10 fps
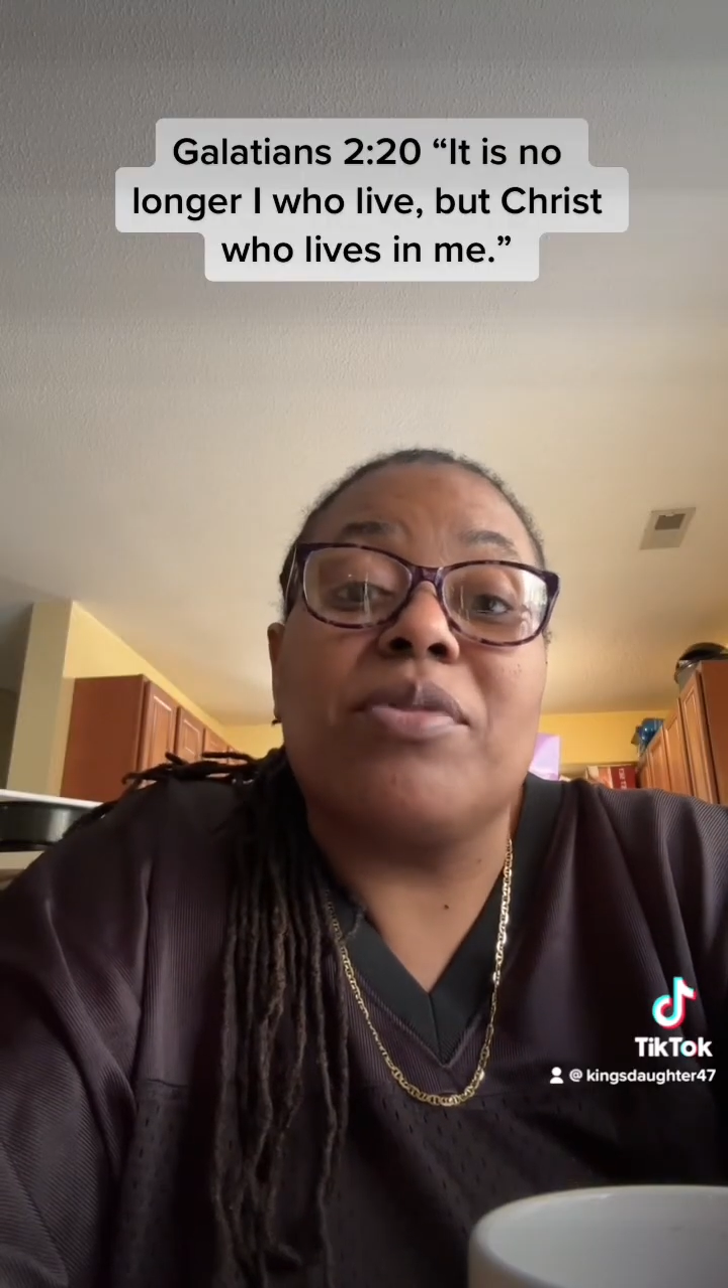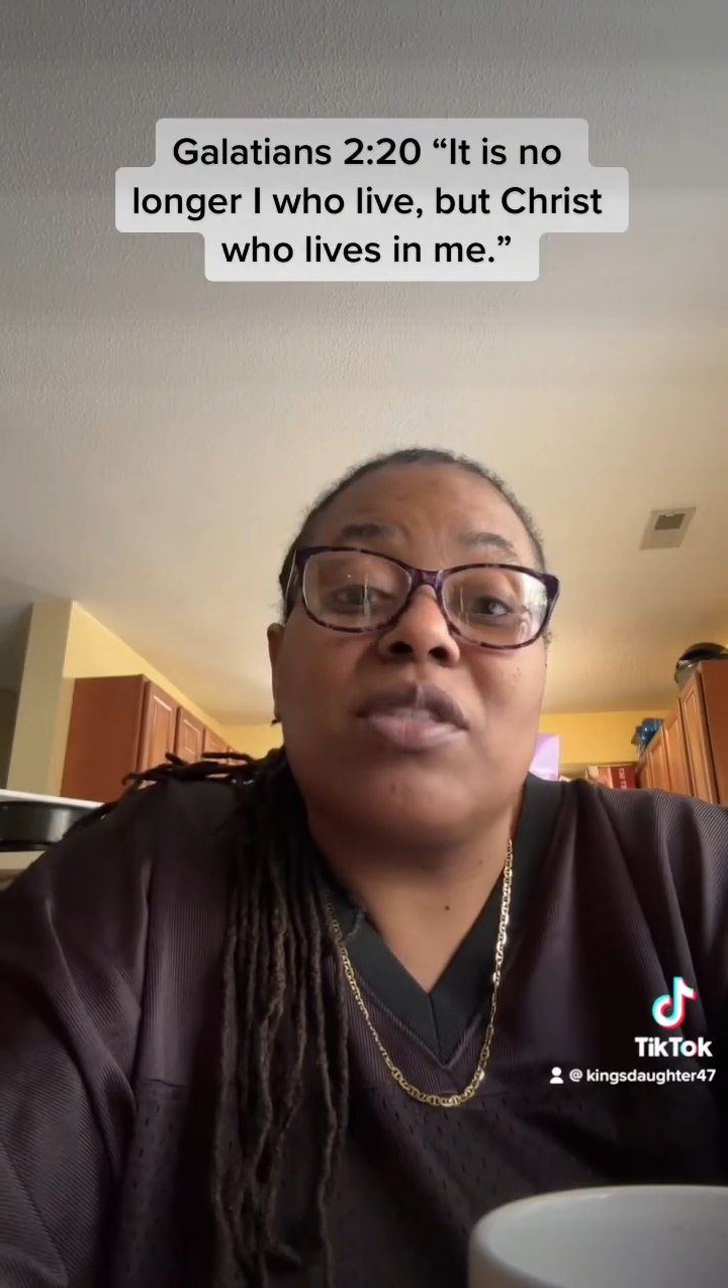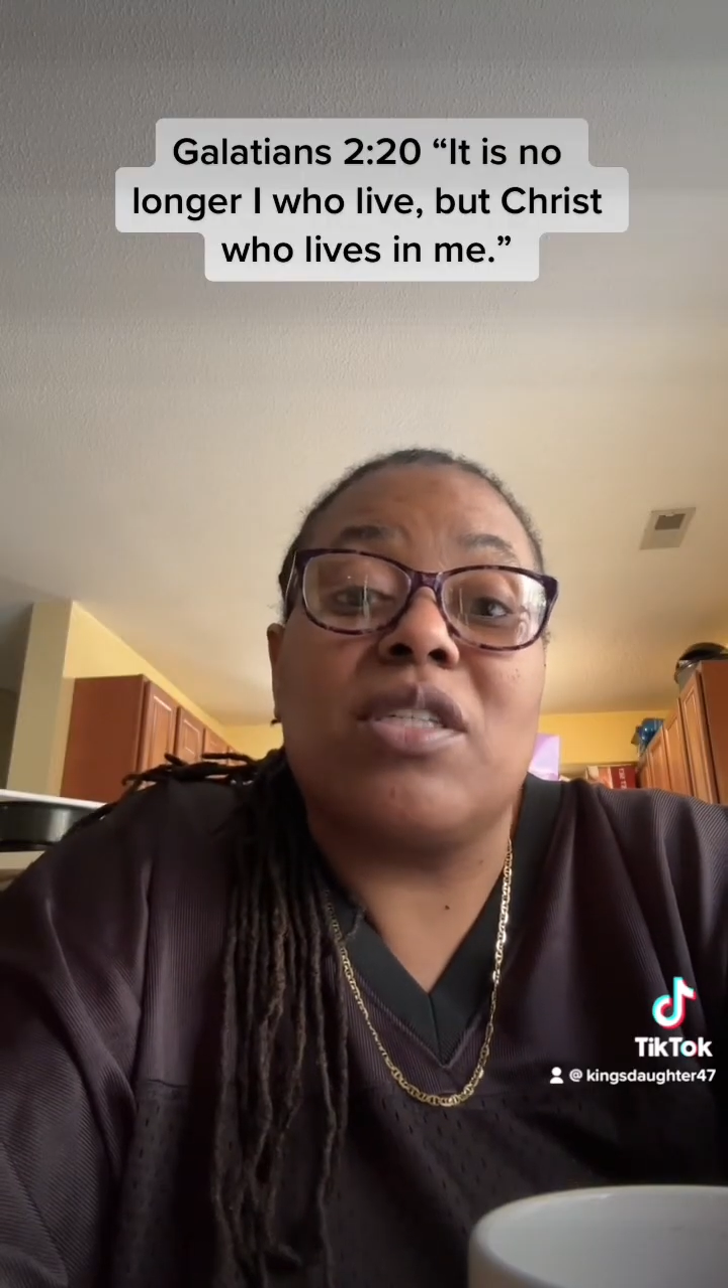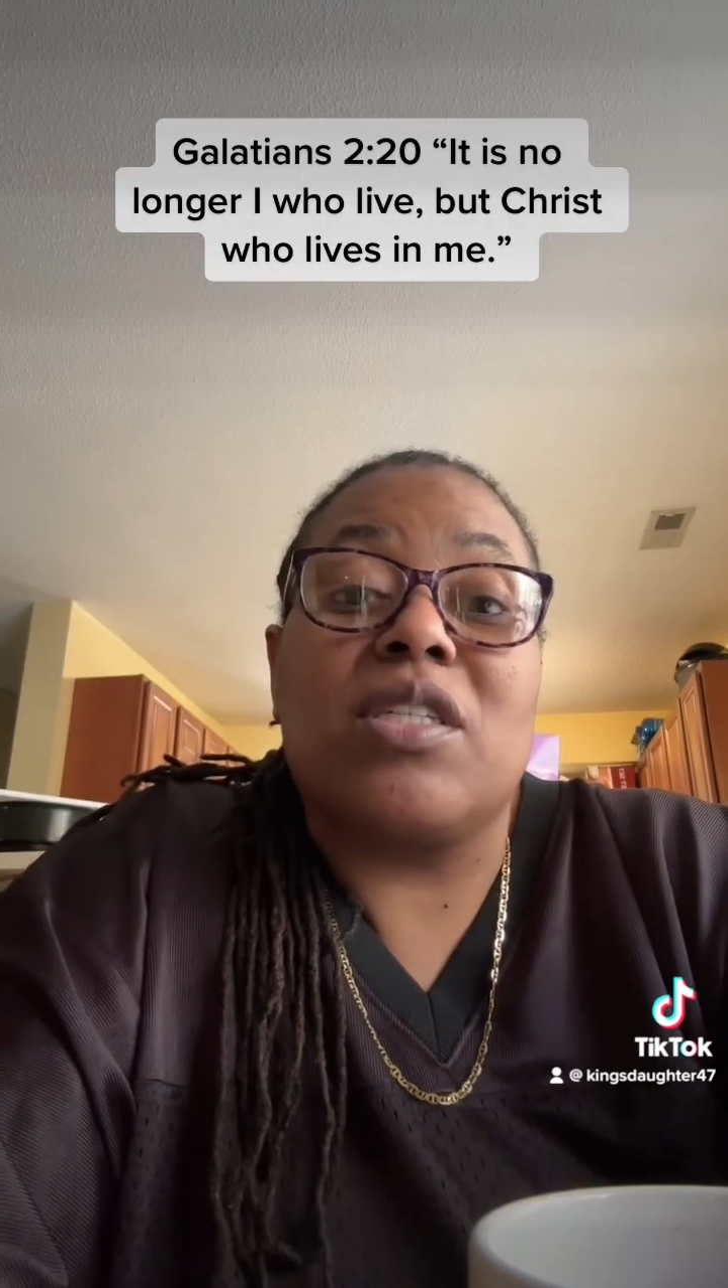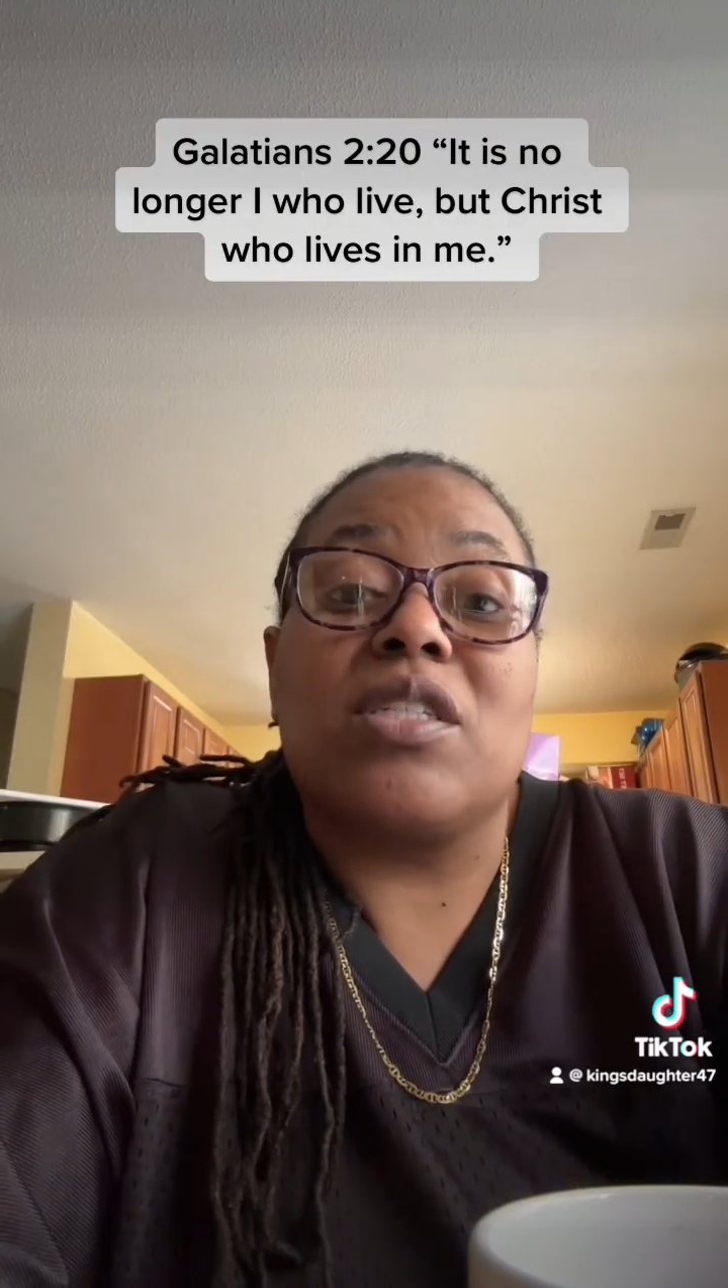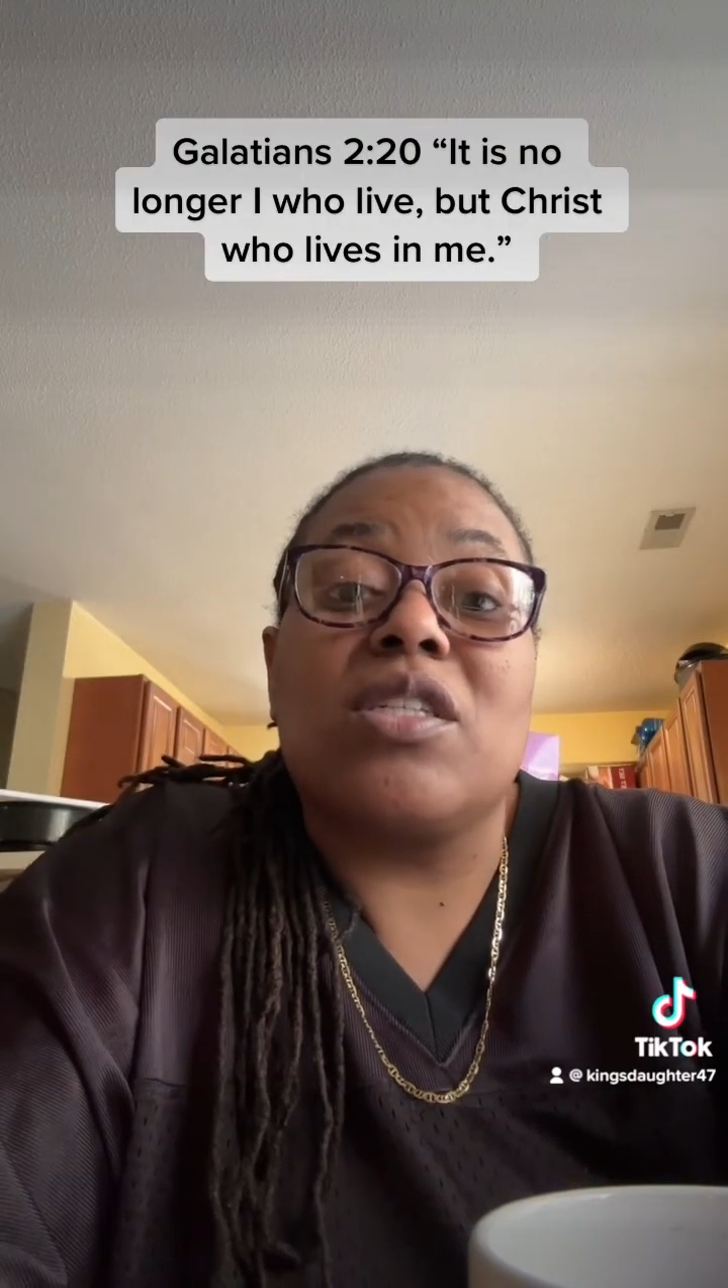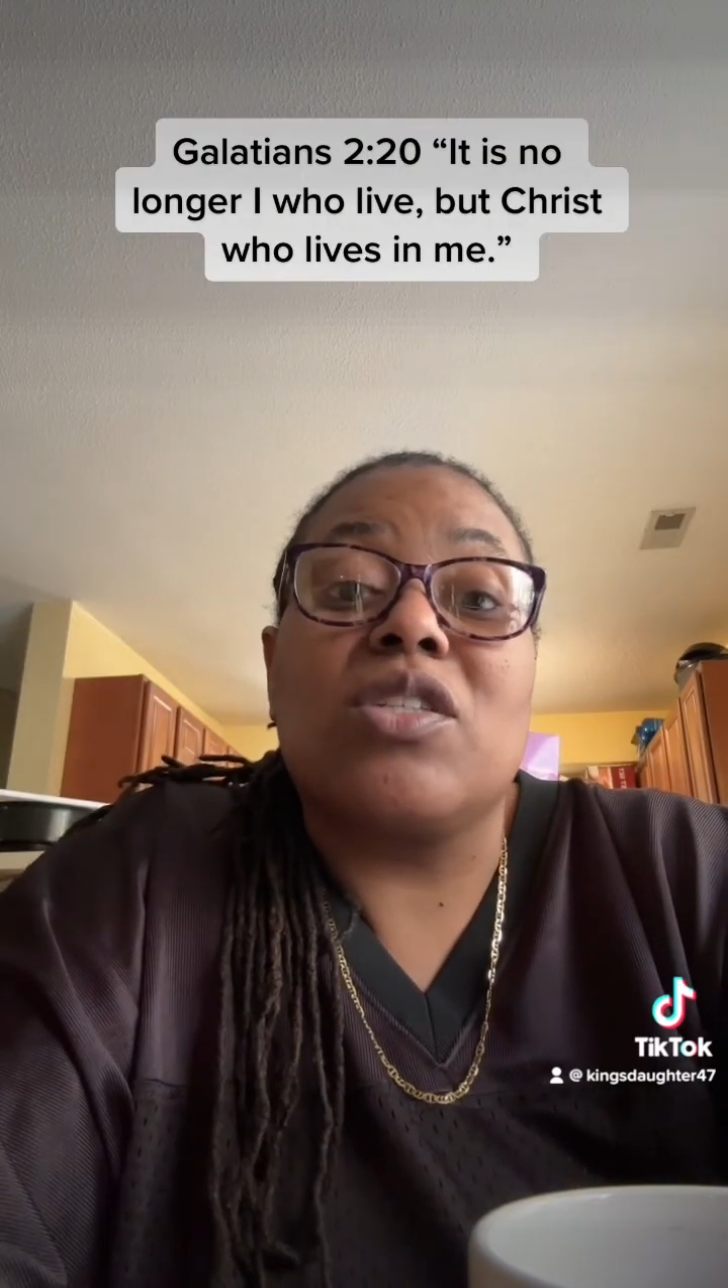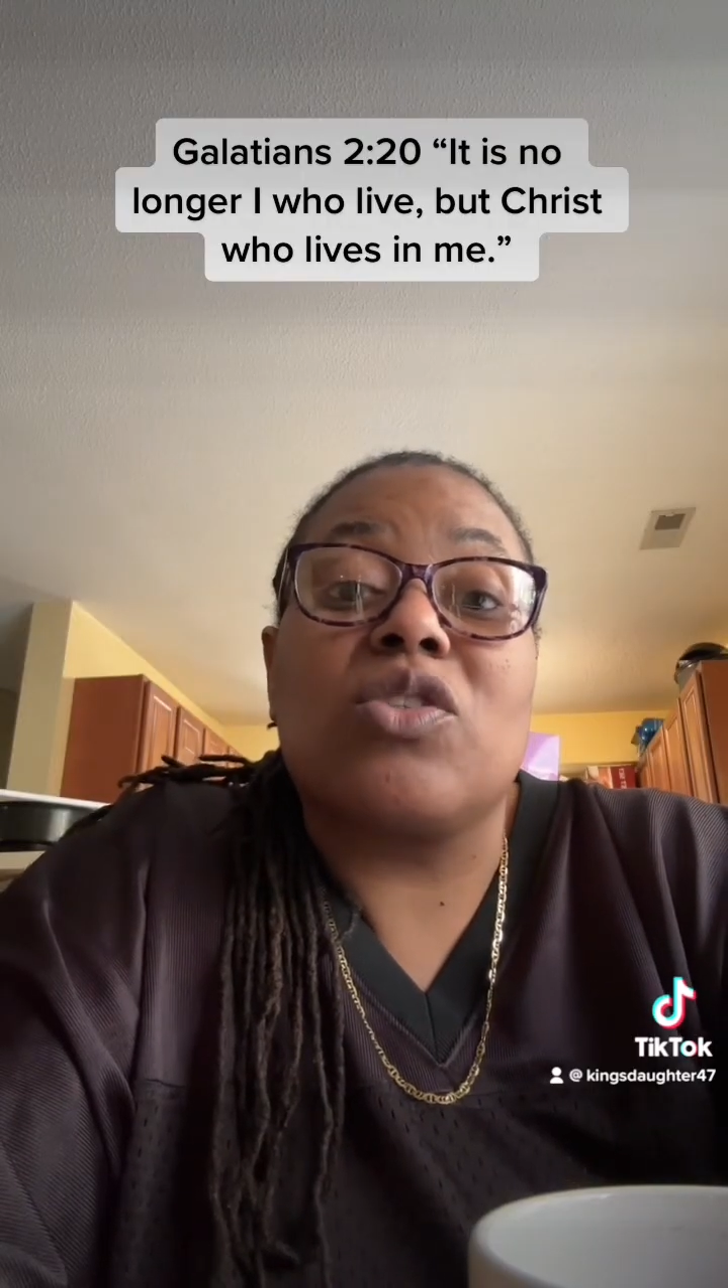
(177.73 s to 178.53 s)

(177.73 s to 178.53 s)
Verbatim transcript: position